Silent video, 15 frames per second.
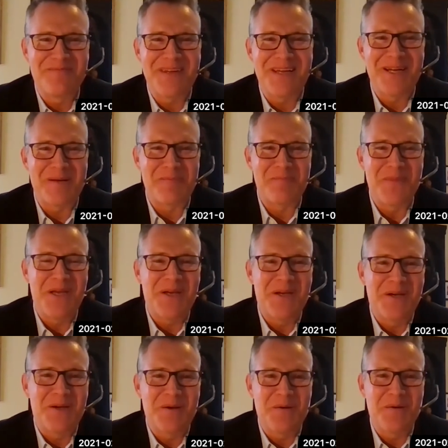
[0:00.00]

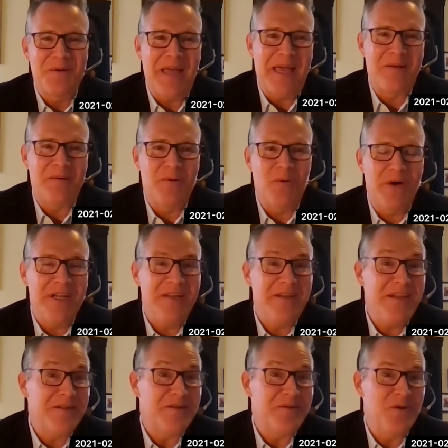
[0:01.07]
And what do you
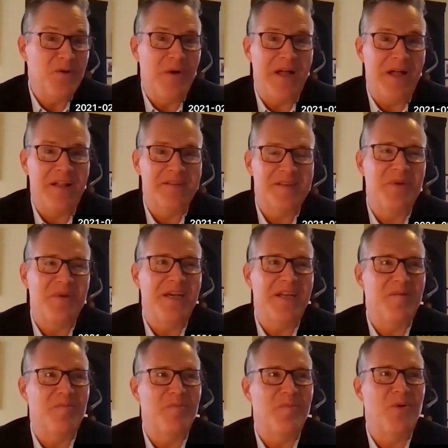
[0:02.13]
need to do well to be an
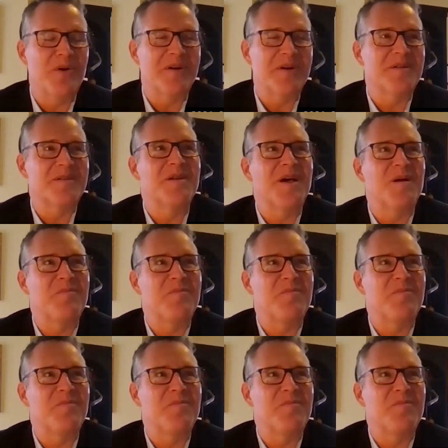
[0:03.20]
important